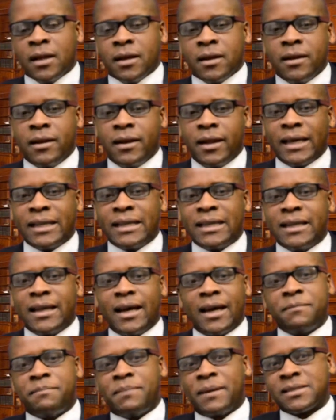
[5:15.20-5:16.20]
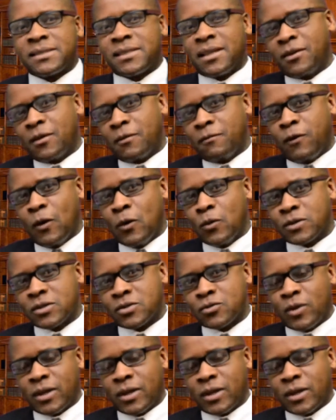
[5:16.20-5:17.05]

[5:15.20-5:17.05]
99% of folks,